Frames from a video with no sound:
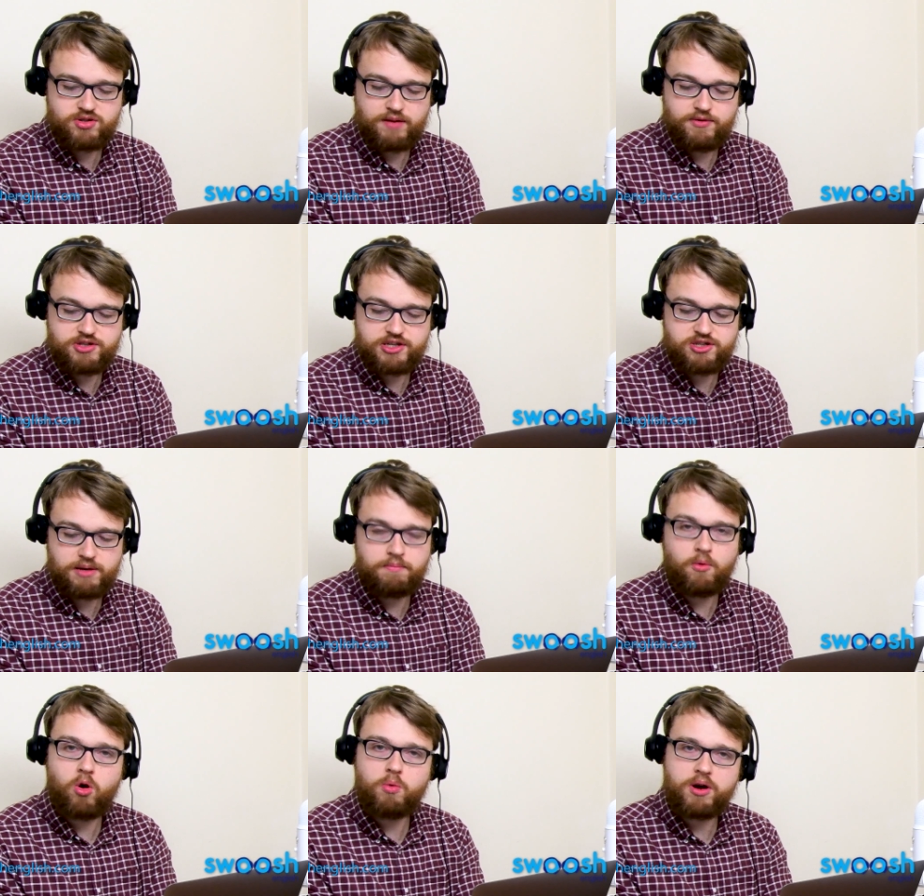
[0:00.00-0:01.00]
Obviously, some
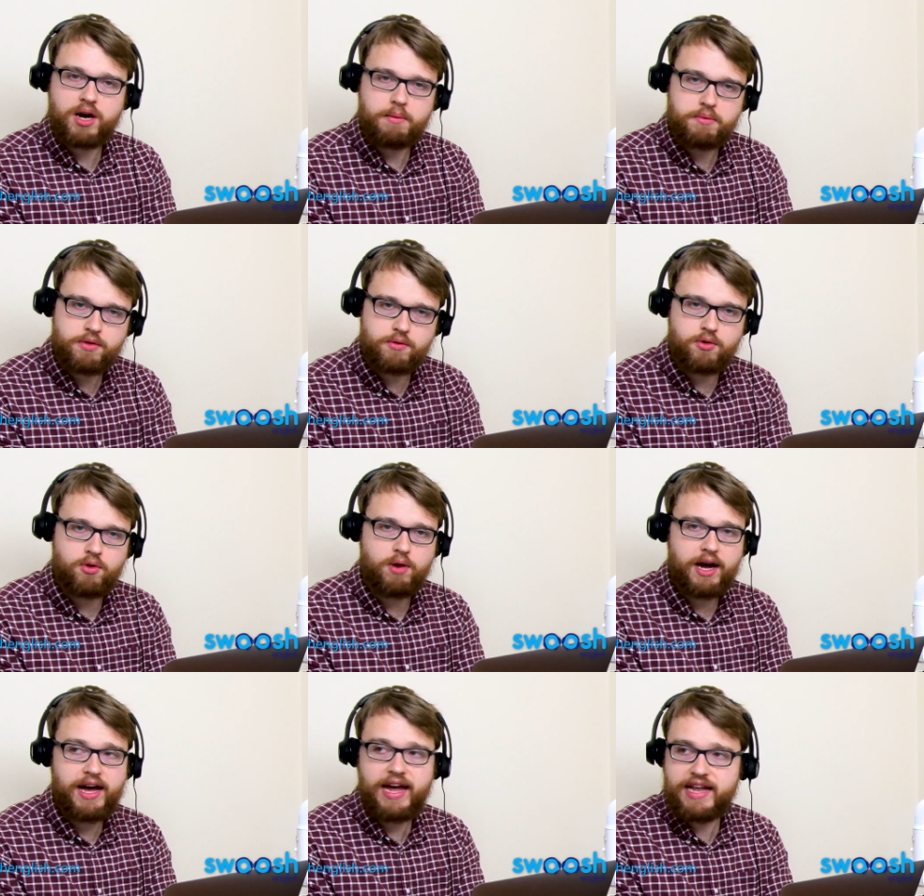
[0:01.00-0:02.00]
more will come through
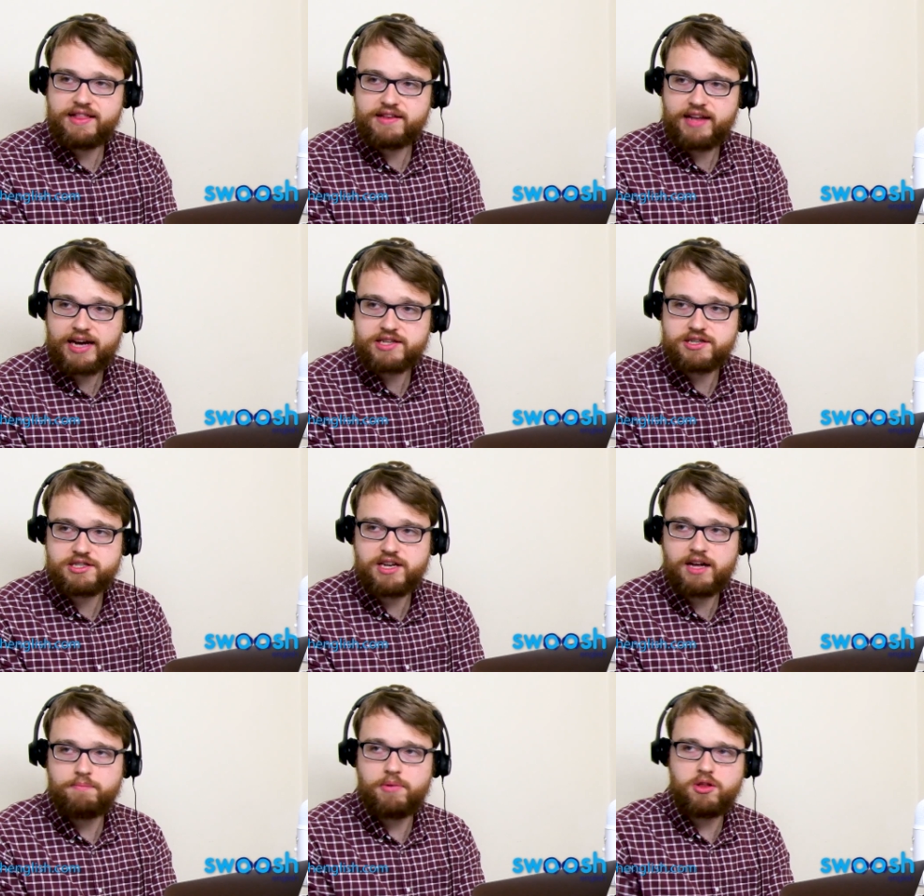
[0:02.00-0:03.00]
in the text
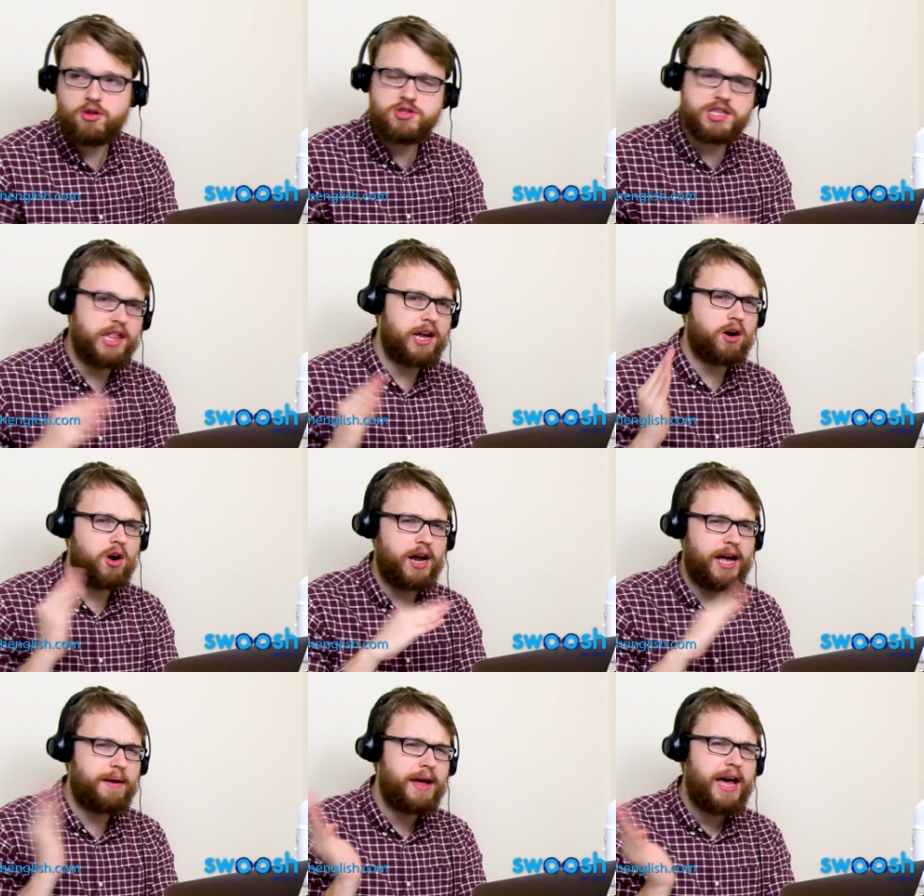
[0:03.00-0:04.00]
itself, but usually they are
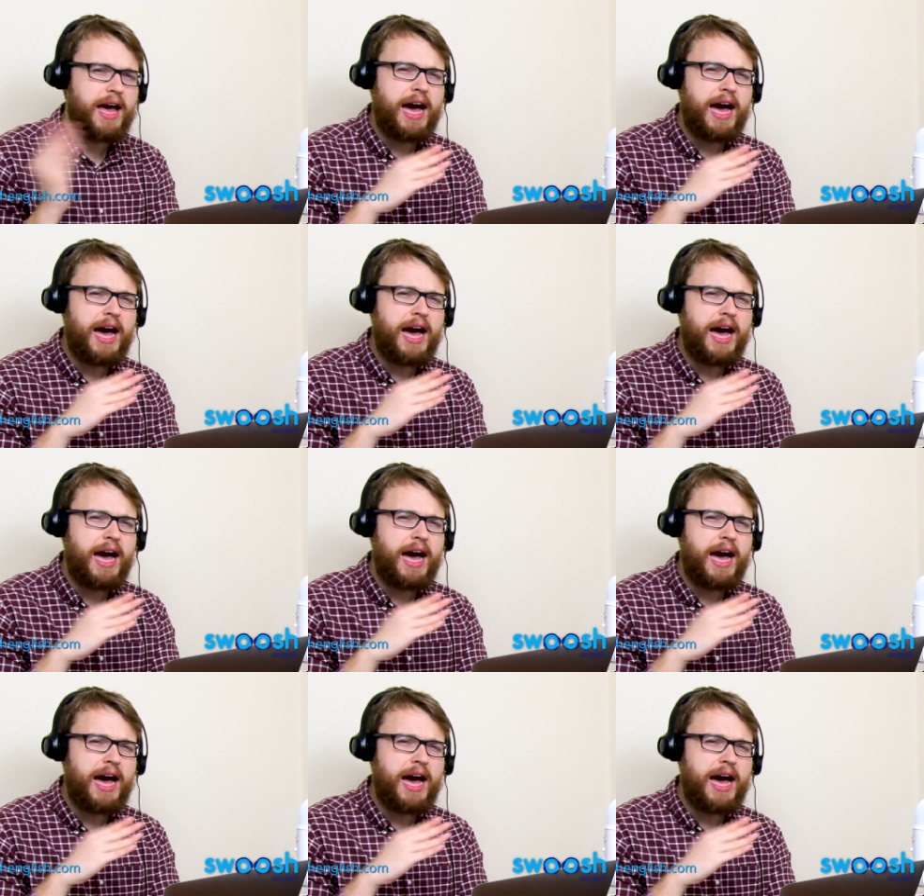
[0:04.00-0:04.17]
a